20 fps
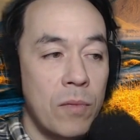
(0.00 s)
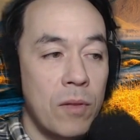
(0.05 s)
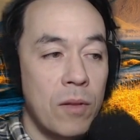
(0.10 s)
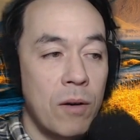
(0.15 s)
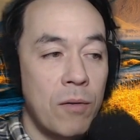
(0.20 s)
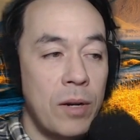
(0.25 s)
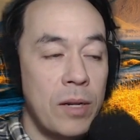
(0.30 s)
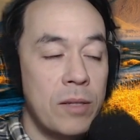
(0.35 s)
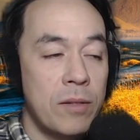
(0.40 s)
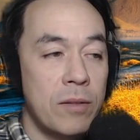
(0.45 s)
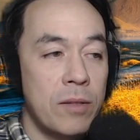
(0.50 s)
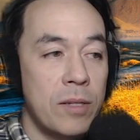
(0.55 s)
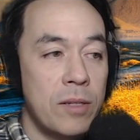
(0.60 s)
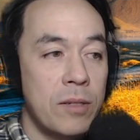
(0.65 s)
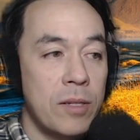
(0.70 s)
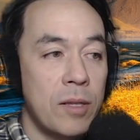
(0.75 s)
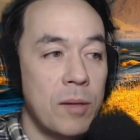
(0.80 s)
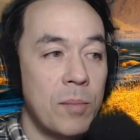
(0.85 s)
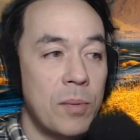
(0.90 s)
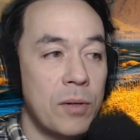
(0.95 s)
All right, so let's
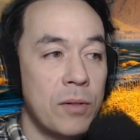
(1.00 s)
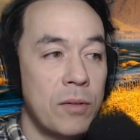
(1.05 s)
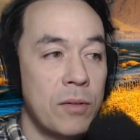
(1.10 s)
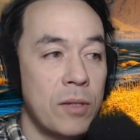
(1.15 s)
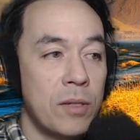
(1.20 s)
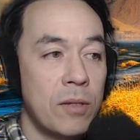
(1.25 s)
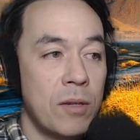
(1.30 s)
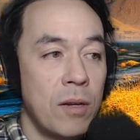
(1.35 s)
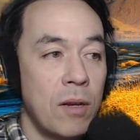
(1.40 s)
say the person says,